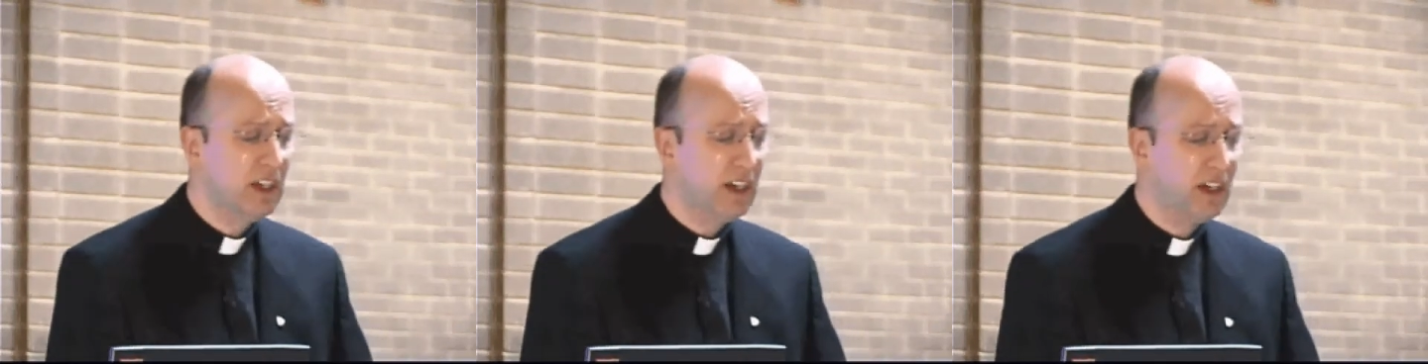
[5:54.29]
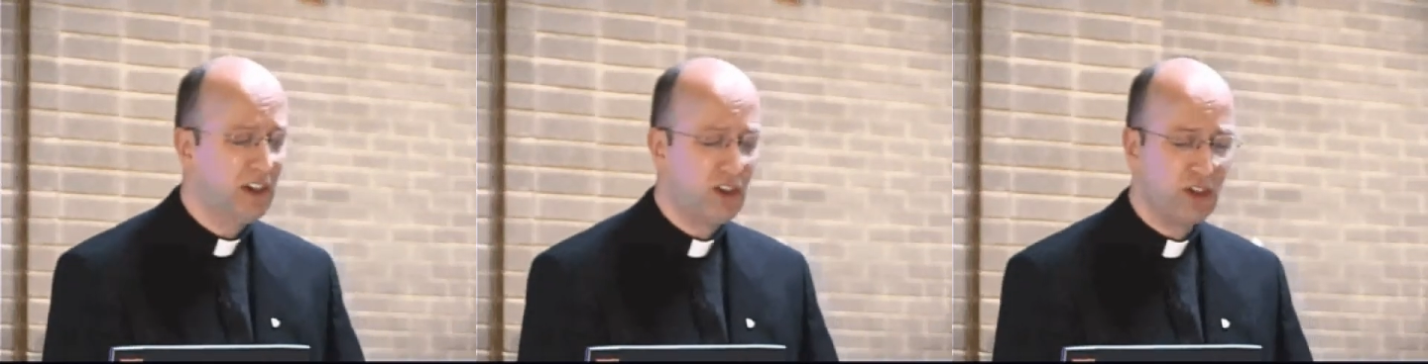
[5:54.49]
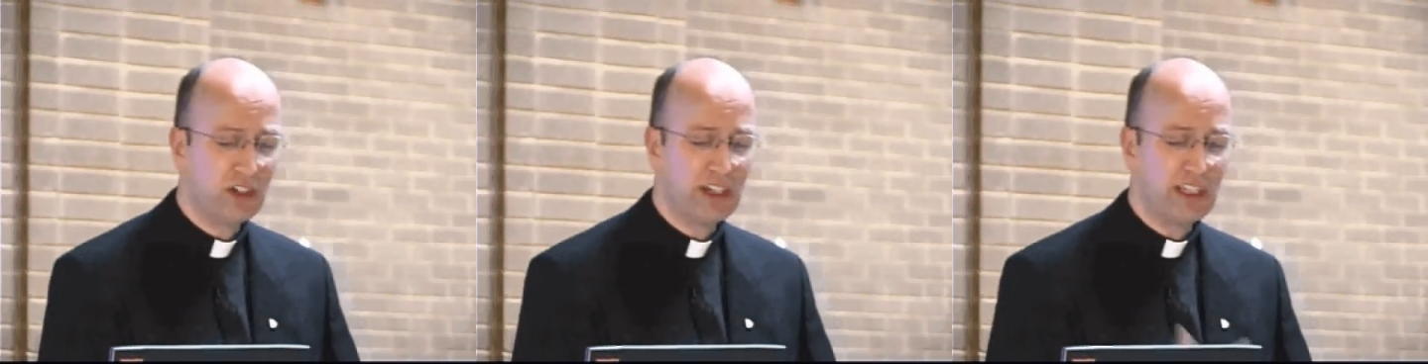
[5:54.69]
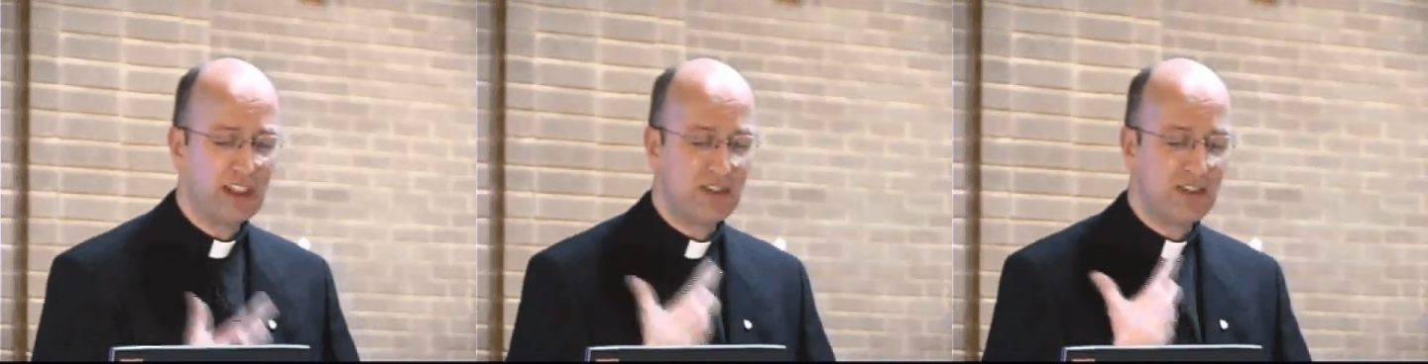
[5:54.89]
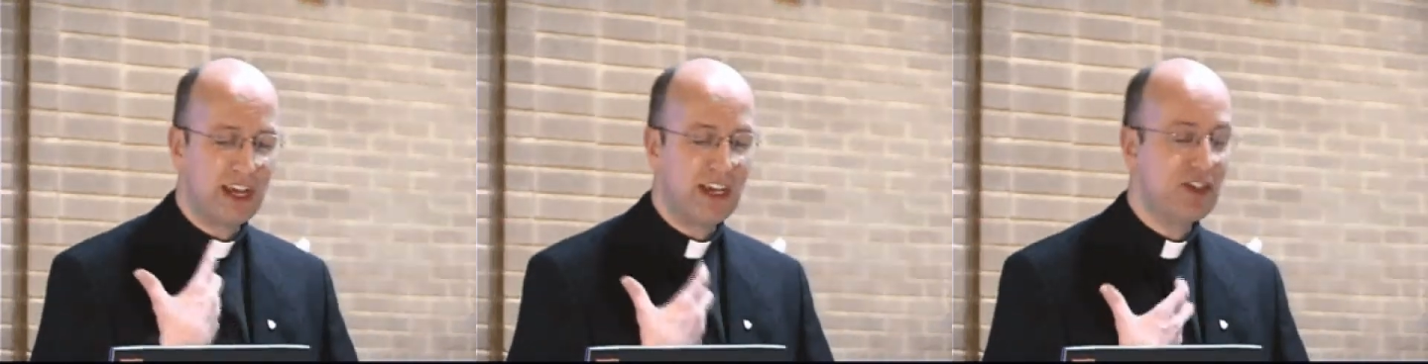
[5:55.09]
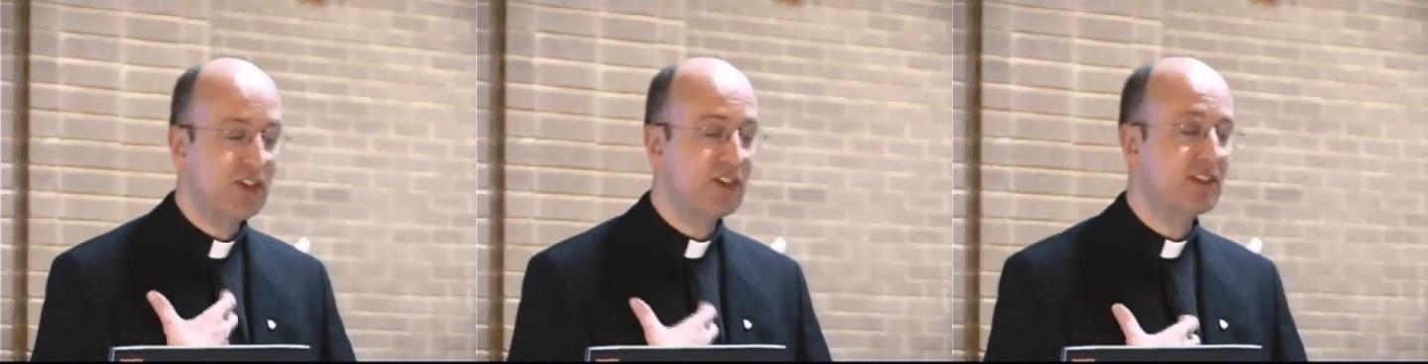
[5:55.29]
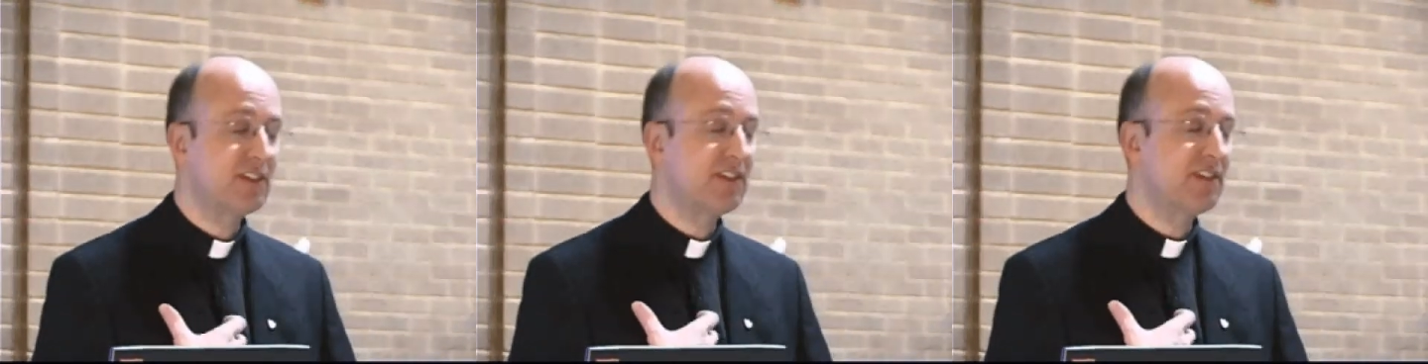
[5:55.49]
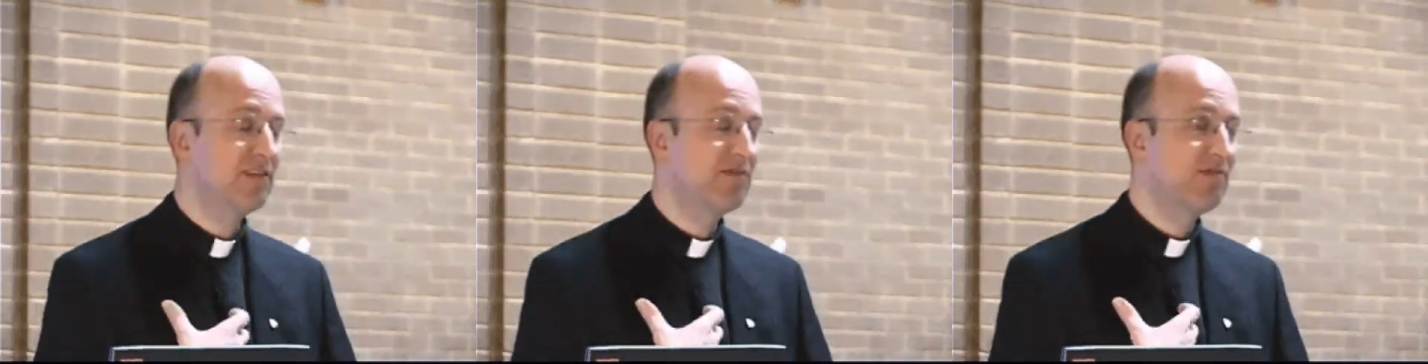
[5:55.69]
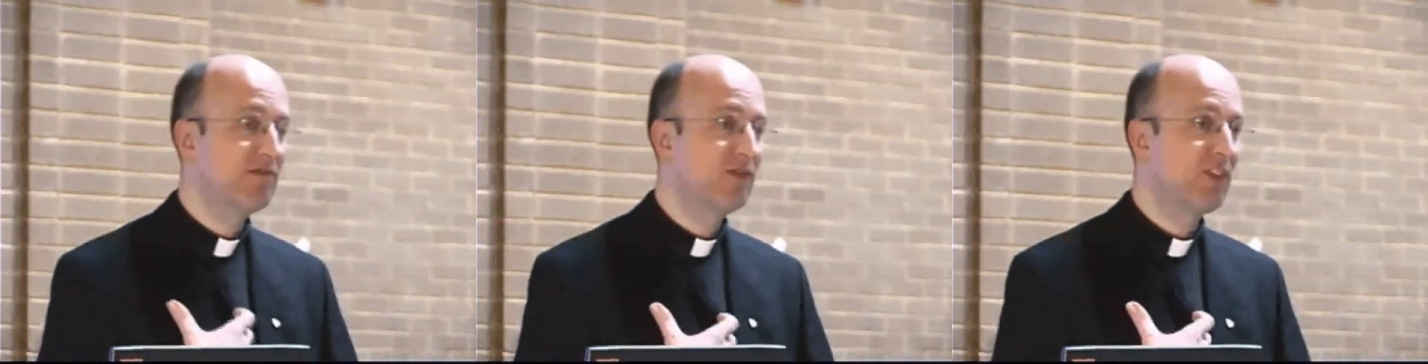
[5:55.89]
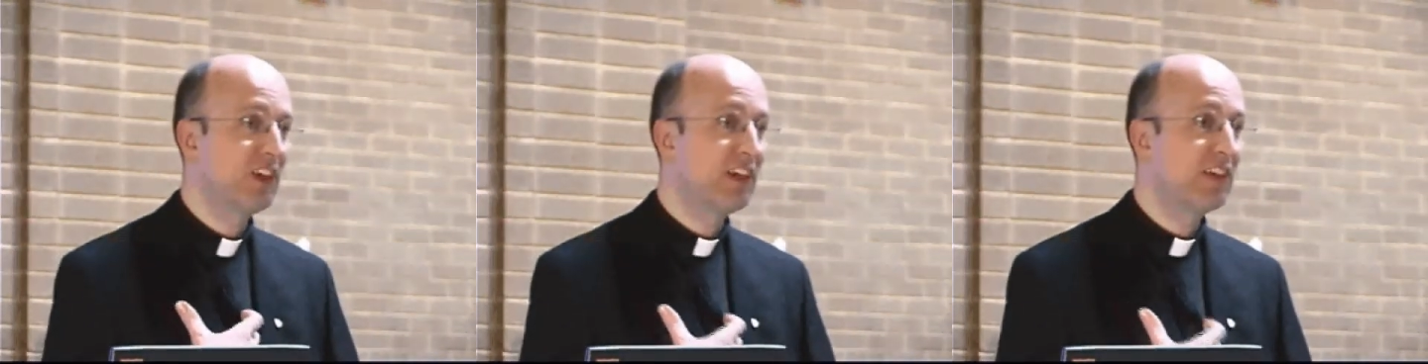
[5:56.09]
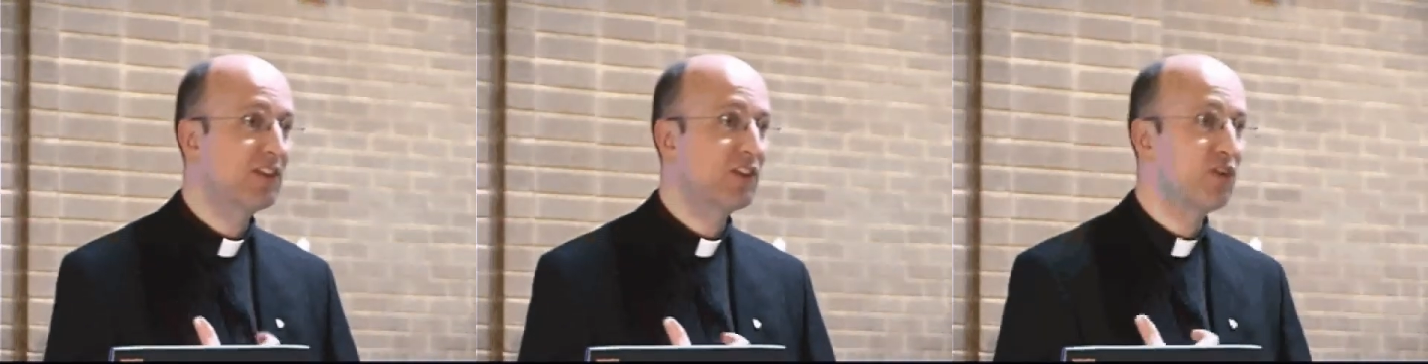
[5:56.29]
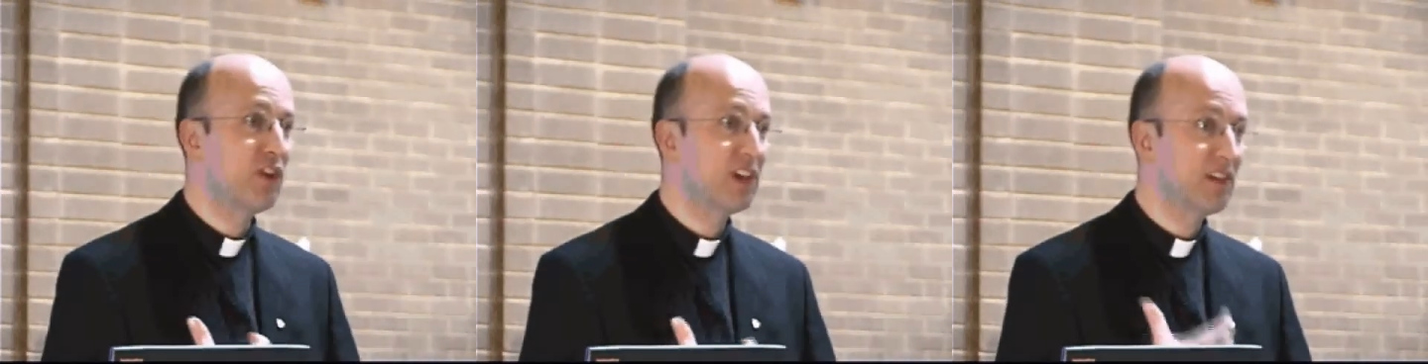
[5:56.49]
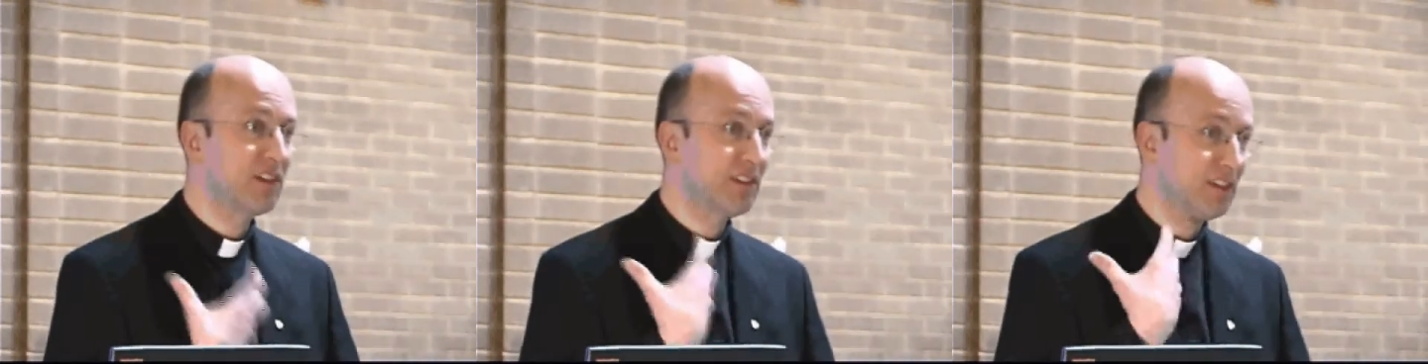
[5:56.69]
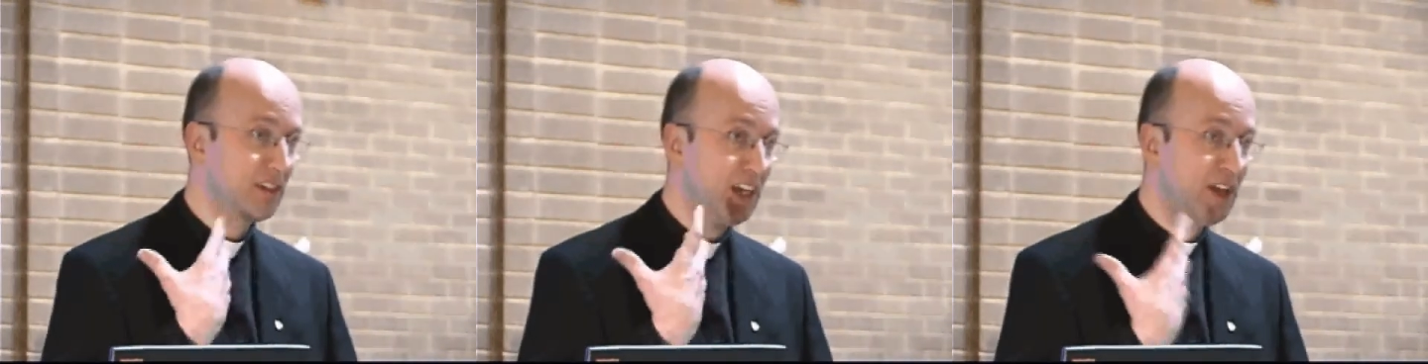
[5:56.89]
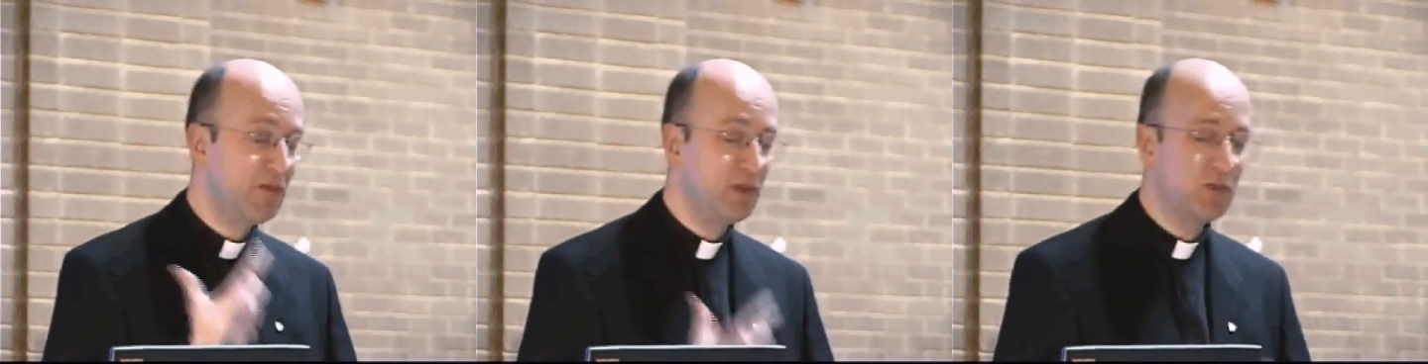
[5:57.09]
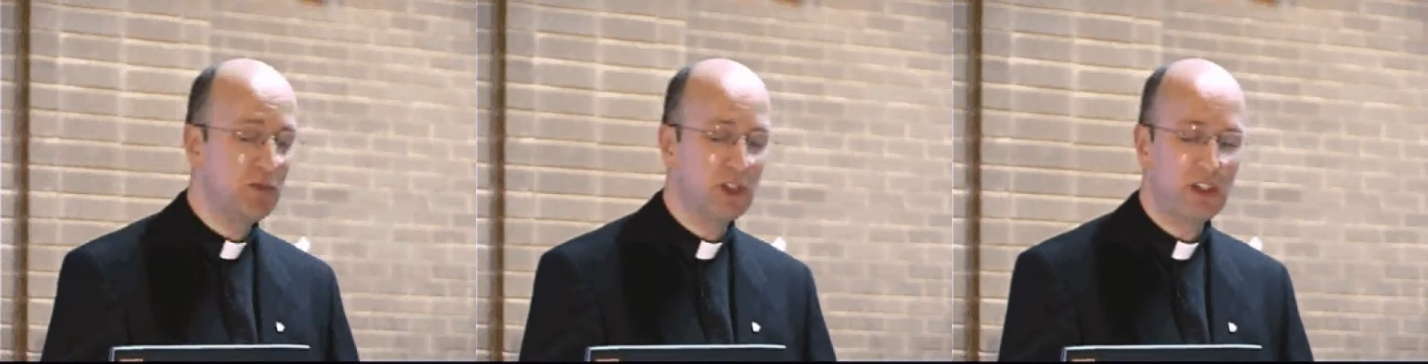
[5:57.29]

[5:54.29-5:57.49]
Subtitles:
and all kinds of gadgets and things to try to help him,